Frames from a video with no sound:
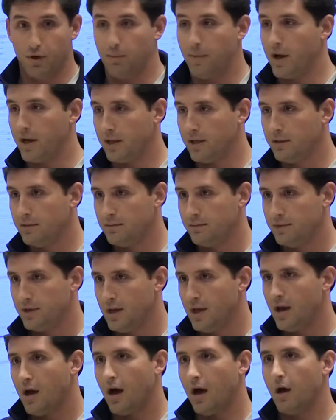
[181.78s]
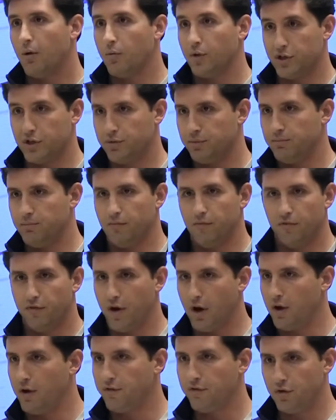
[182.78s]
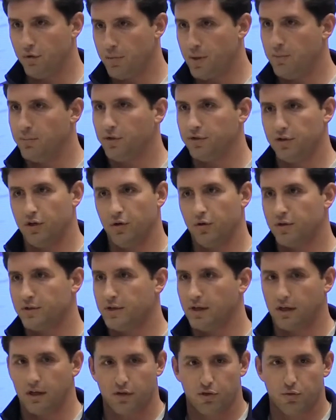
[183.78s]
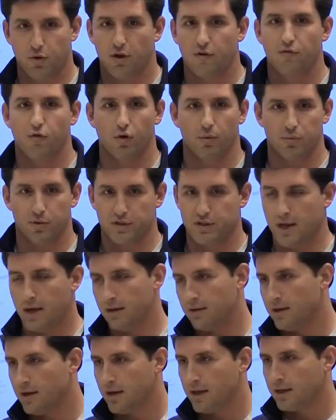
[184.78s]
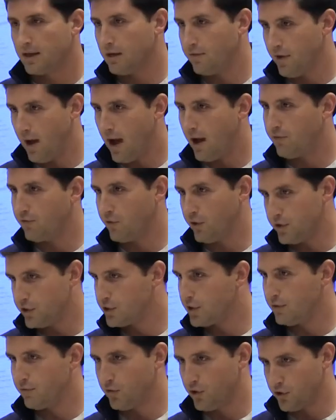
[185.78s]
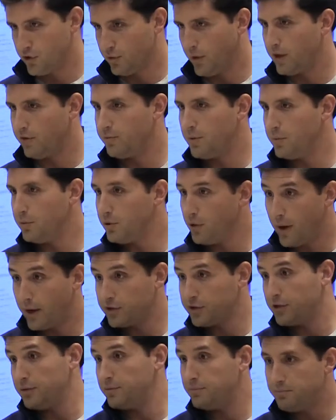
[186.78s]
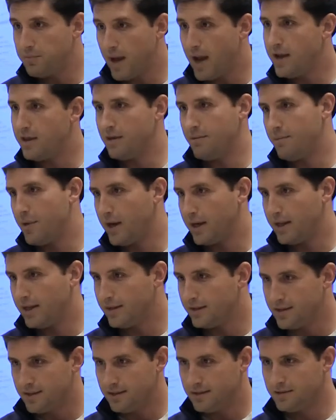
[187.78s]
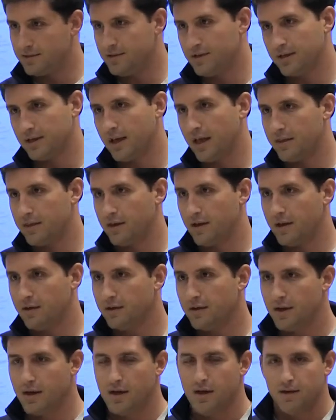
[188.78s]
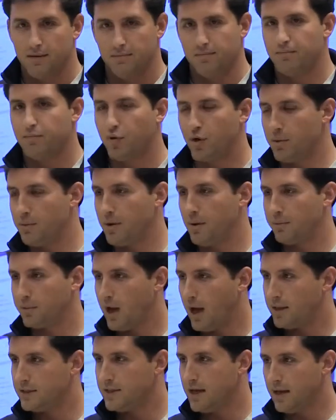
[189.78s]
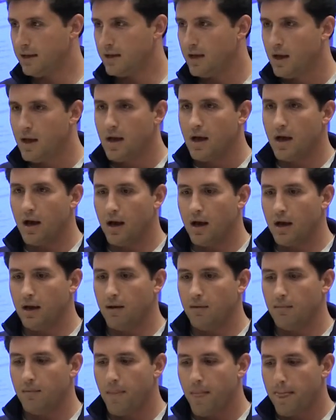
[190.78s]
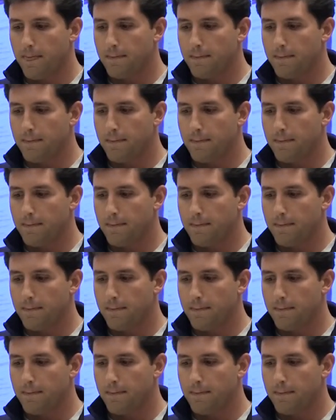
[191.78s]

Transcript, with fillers: real money, uh, which very few people do. It's like a three or four percent kind of average conversion rate of people who actually pay the money to, to get the premium content. Um,